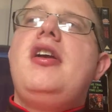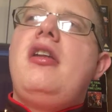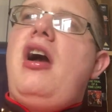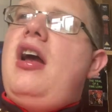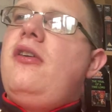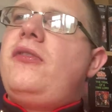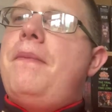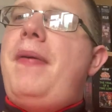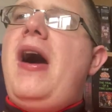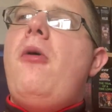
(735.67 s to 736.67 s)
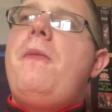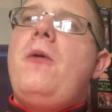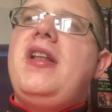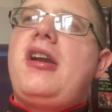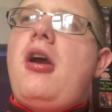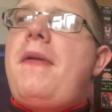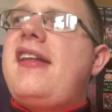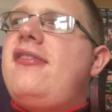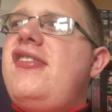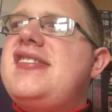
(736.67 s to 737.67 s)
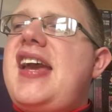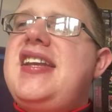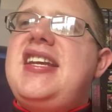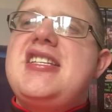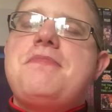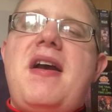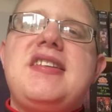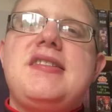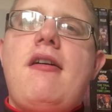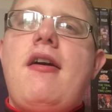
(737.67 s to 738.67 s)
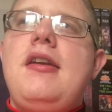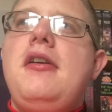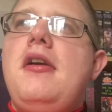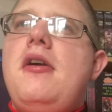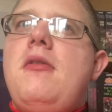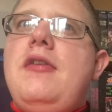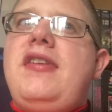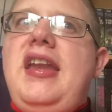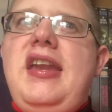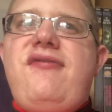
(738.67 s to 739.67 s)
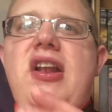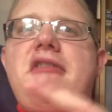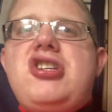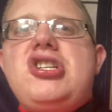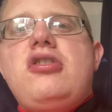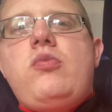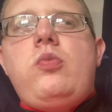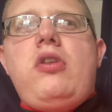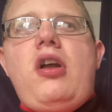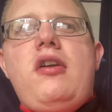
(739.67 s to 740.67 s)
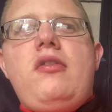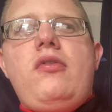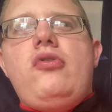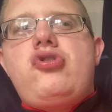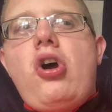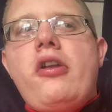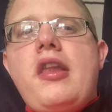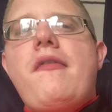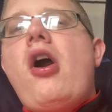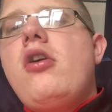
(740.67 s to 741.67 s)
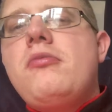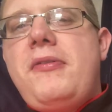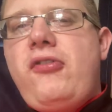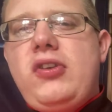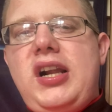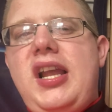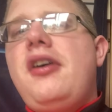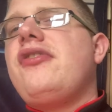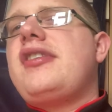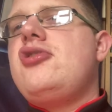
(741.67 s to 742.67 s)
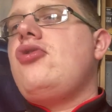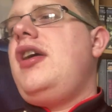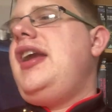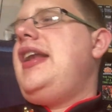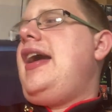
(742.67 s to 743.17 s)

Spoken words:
Like, I love the battle when they go back to retake Deep Space Nine with the Federation on their own before the Klingons can join in.